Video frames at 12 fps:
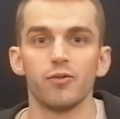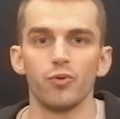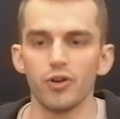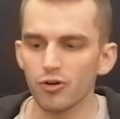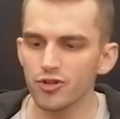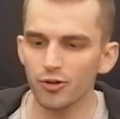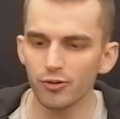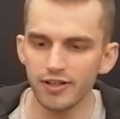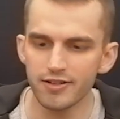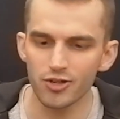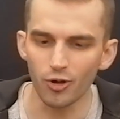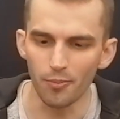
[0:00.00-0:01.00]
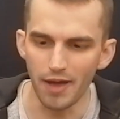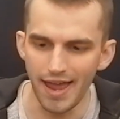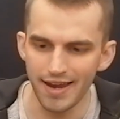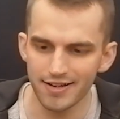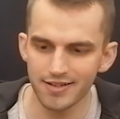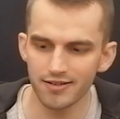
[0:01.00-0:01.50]
We also need some
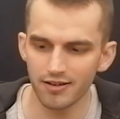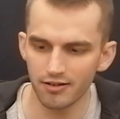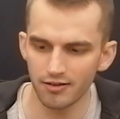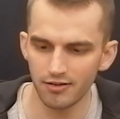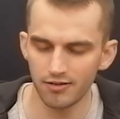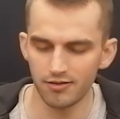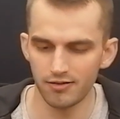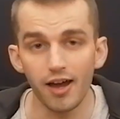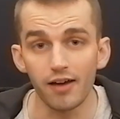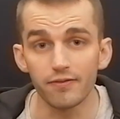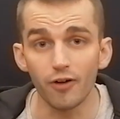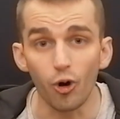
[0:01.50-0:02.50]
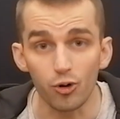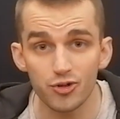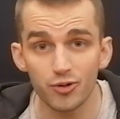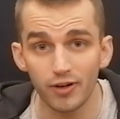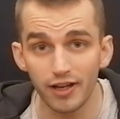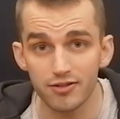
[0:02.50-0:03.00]
eggs. I've
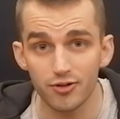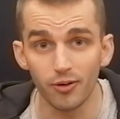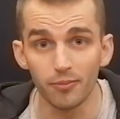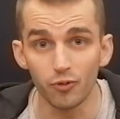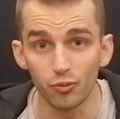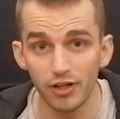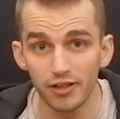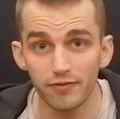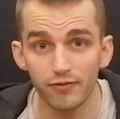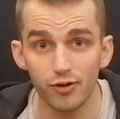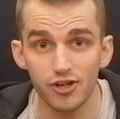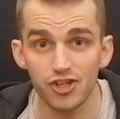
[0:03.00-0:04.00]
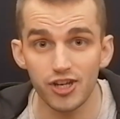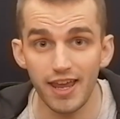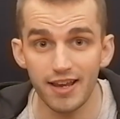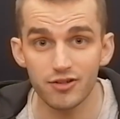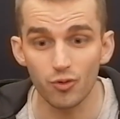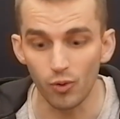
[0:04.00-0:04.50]
also got some really fresh
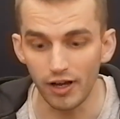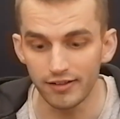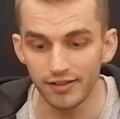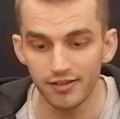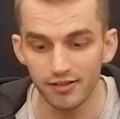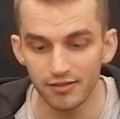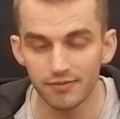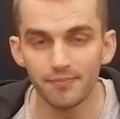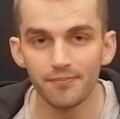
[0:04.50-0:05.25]
eggs right here.